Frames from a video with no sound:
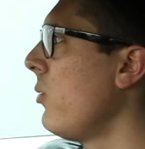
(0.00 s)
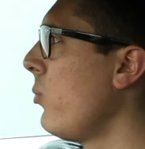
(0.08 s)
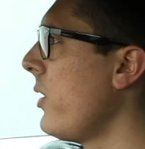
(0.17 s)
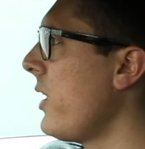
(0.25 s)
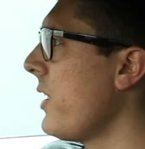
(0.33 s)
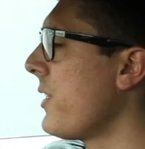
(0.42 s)

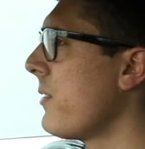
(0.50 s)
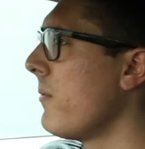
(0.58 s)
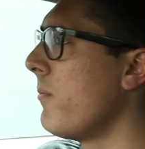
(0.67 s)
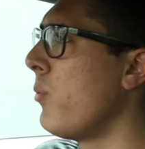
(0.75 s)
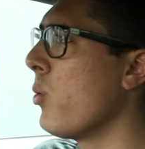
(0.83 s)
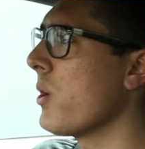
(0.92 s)
with
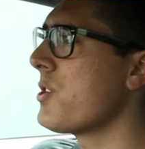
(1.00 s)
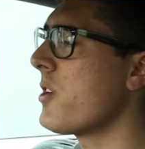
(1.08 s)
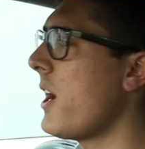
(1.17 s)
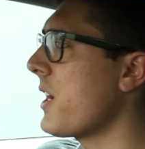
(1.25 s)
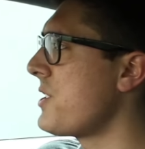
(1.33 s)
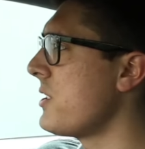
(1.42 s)
more
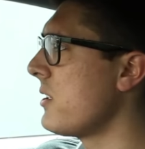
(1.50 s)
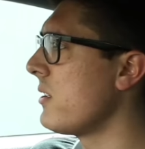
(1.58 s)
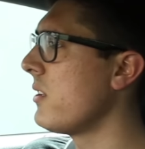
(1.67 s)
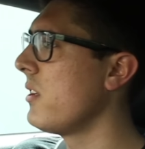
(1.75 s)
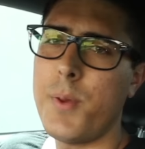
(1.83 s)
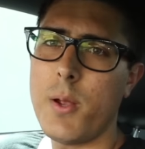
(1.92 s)
traction,